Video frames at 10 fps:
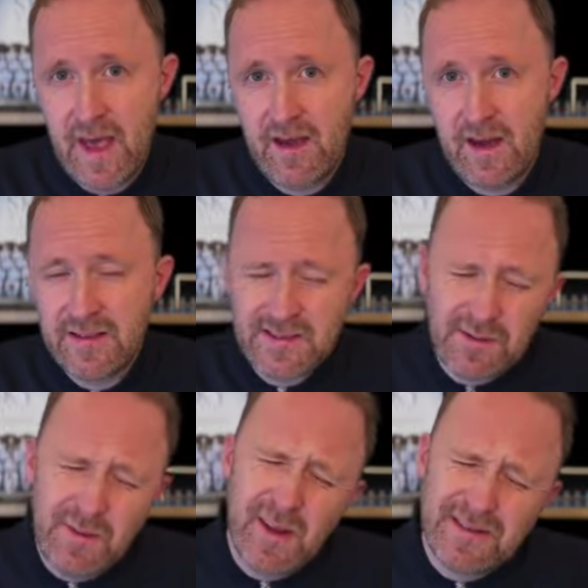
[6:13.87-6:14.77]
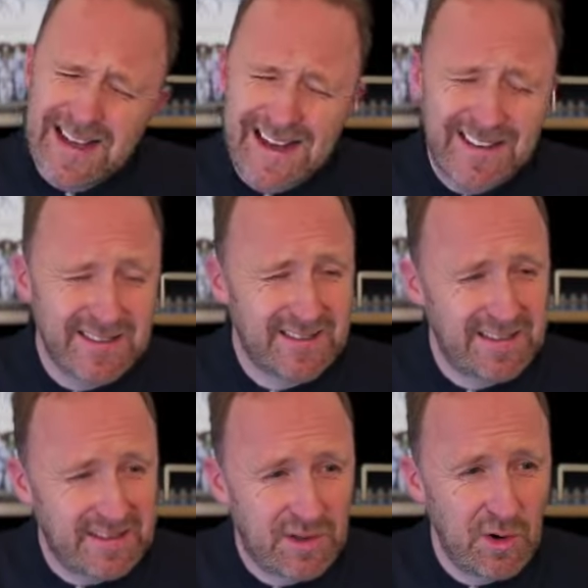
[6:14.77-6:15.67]
And some of those headers he
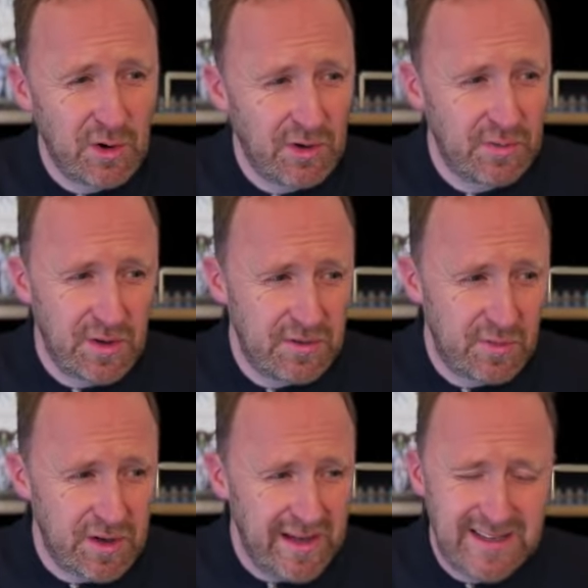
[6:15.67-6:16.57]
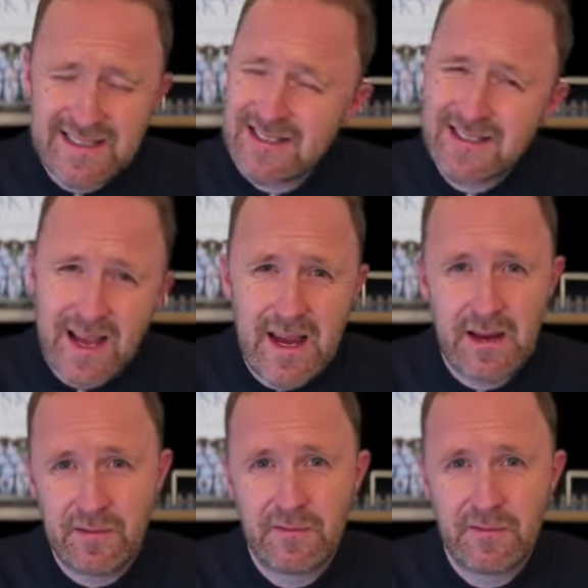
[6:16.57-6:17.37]
scored were insane.